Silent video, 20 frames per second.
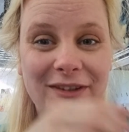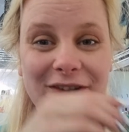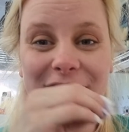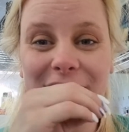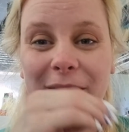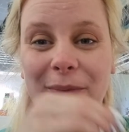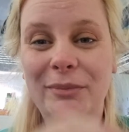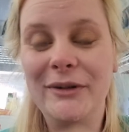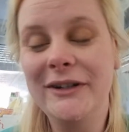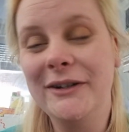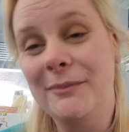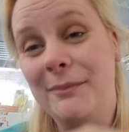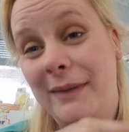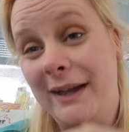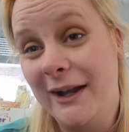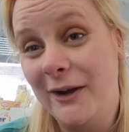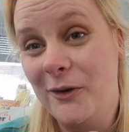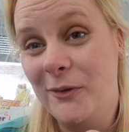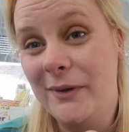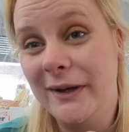So I put a
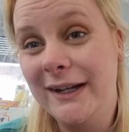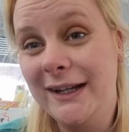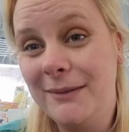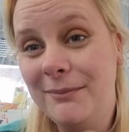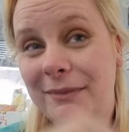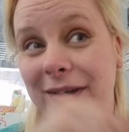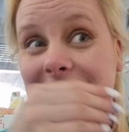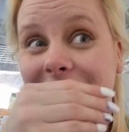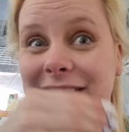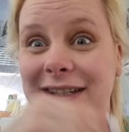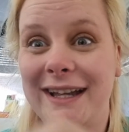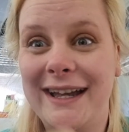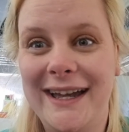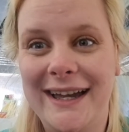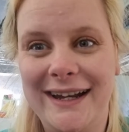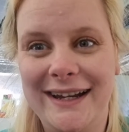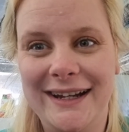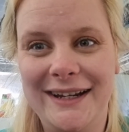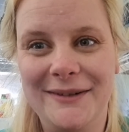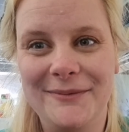mango one in because I
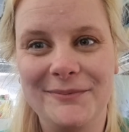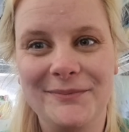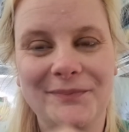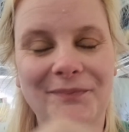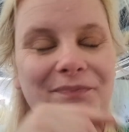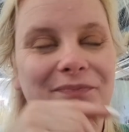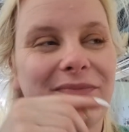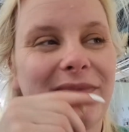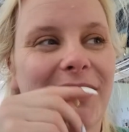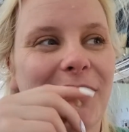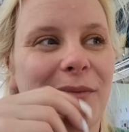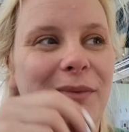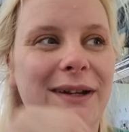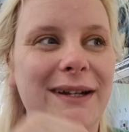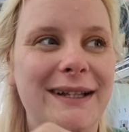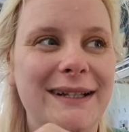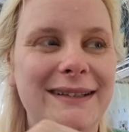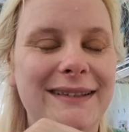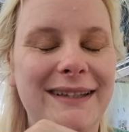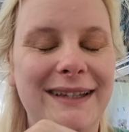had it.
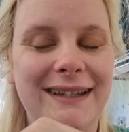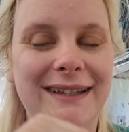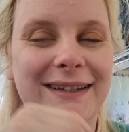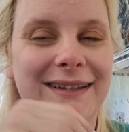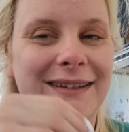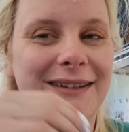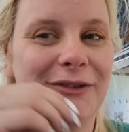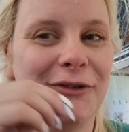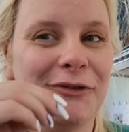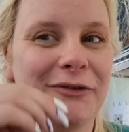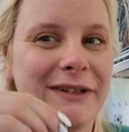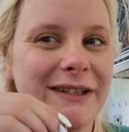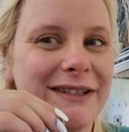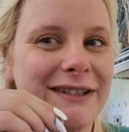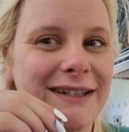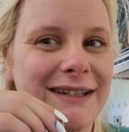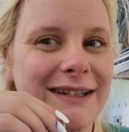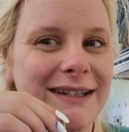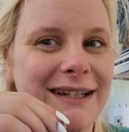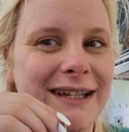But I think
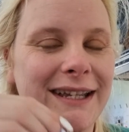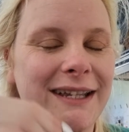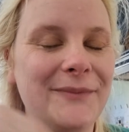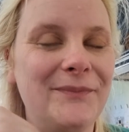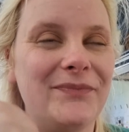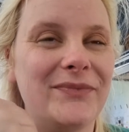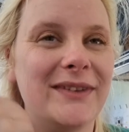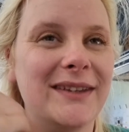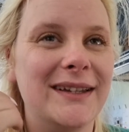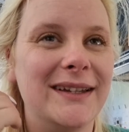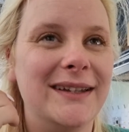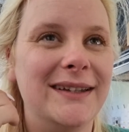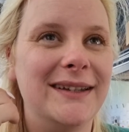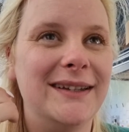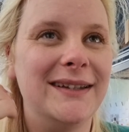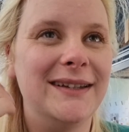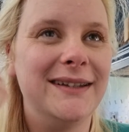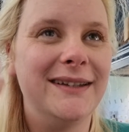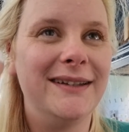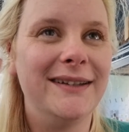originally
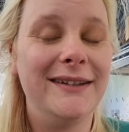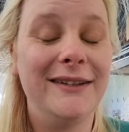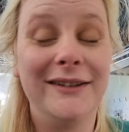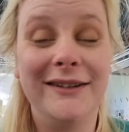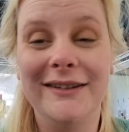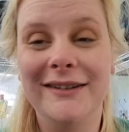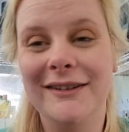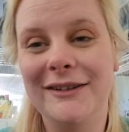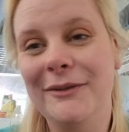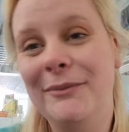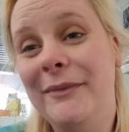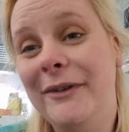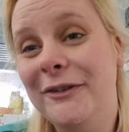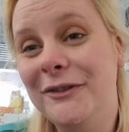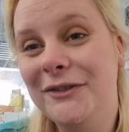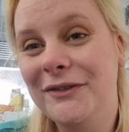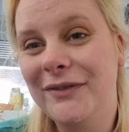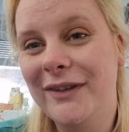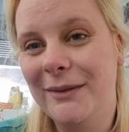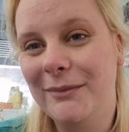the
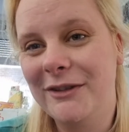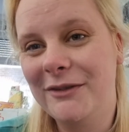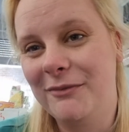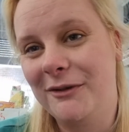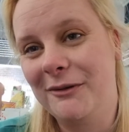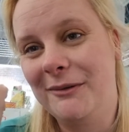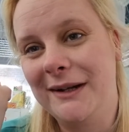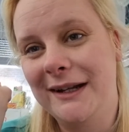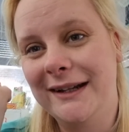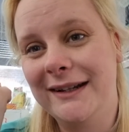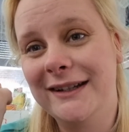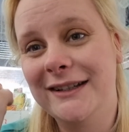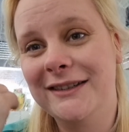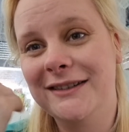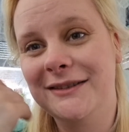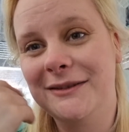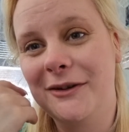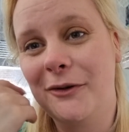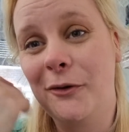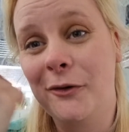most famous marmalade
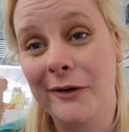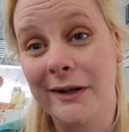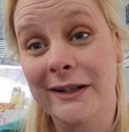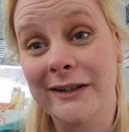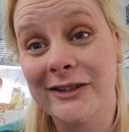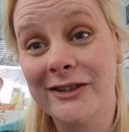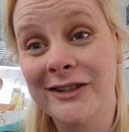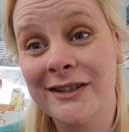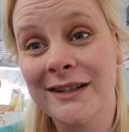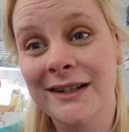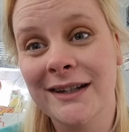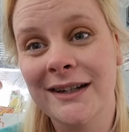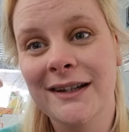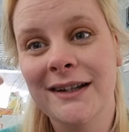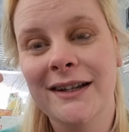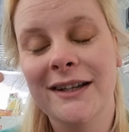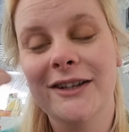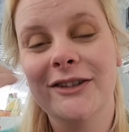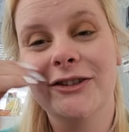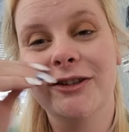is orange.
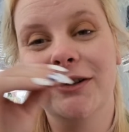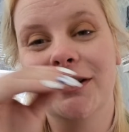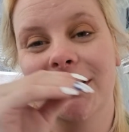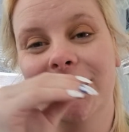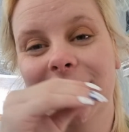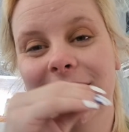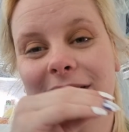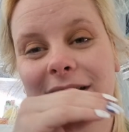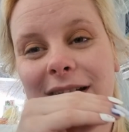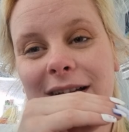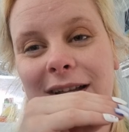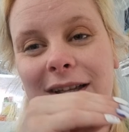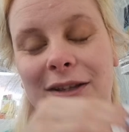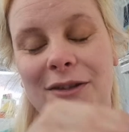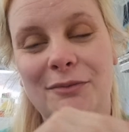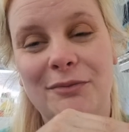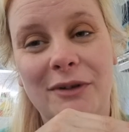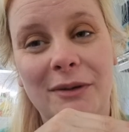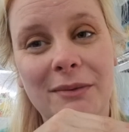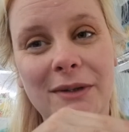So
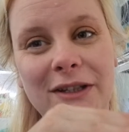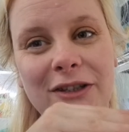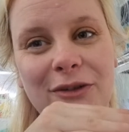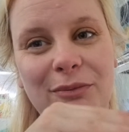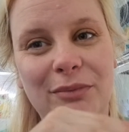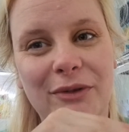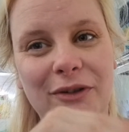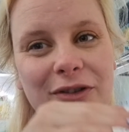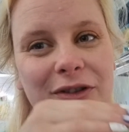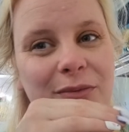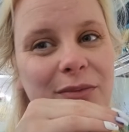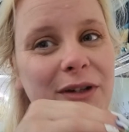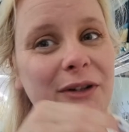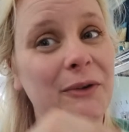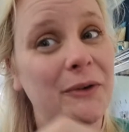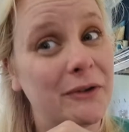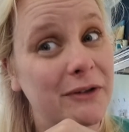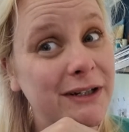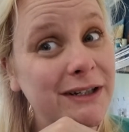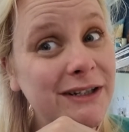it's probably supposed to be
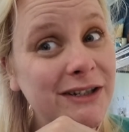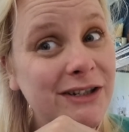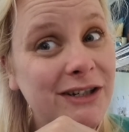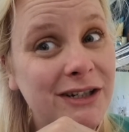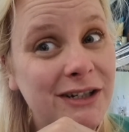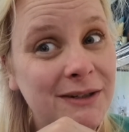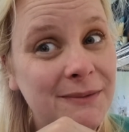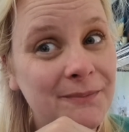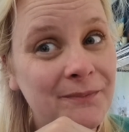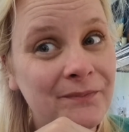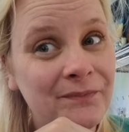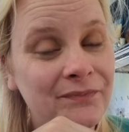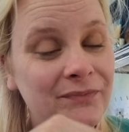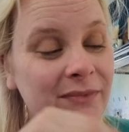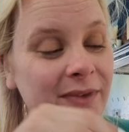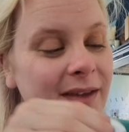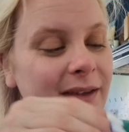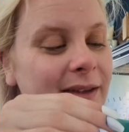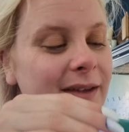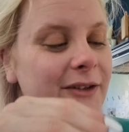orange.
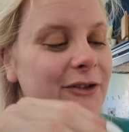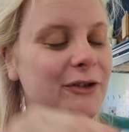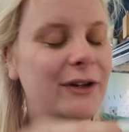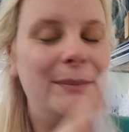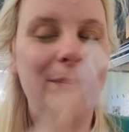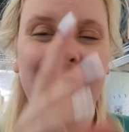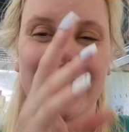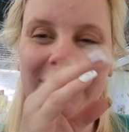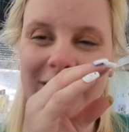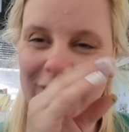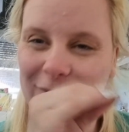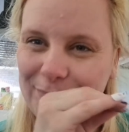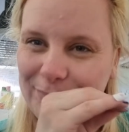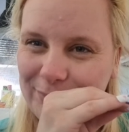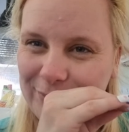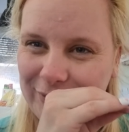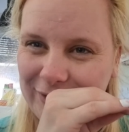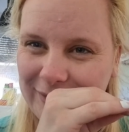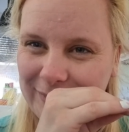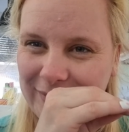So I
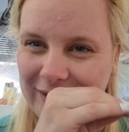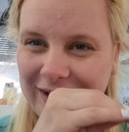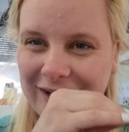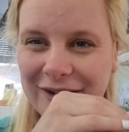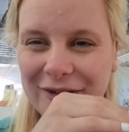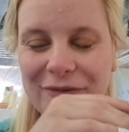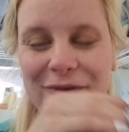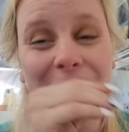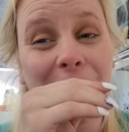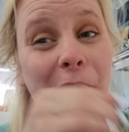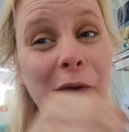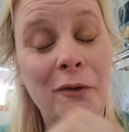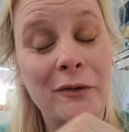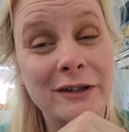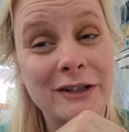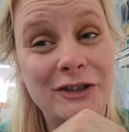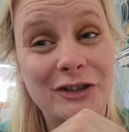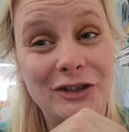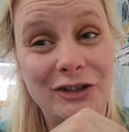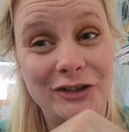put a bit of
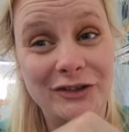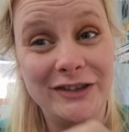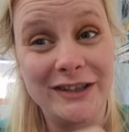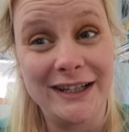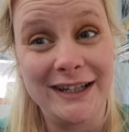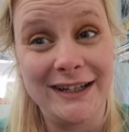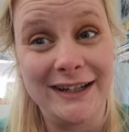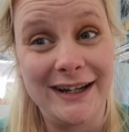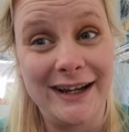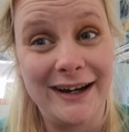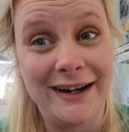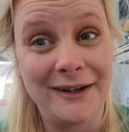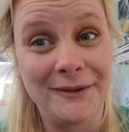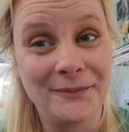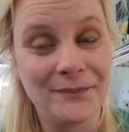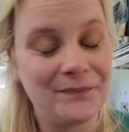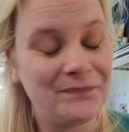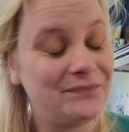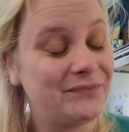orange juice in there.